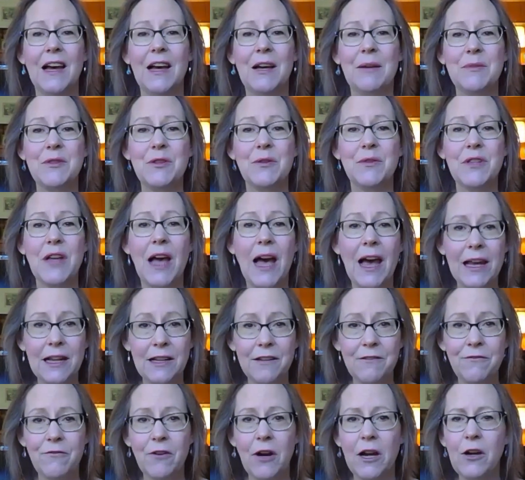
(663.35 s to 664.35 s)
So it's highly
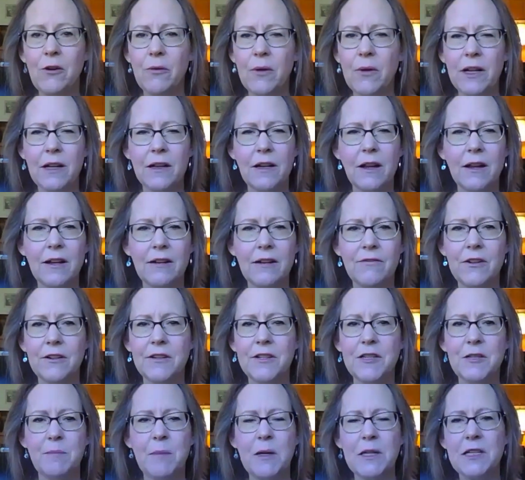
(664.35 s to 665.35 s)
fragrant, not a
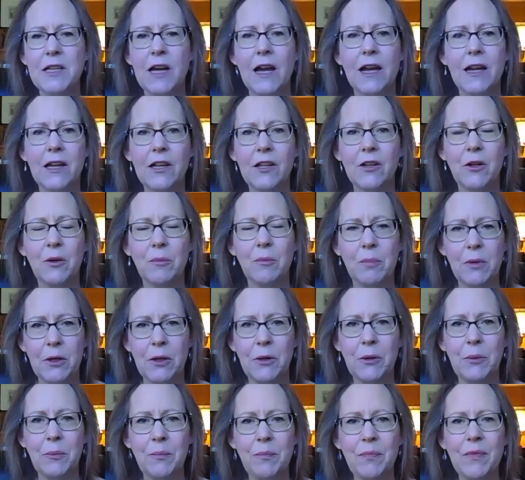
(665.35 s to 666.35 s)
very spectacular
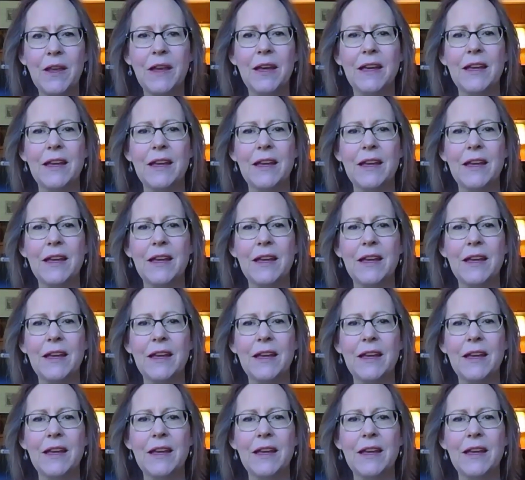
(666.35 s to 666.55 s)
bloom.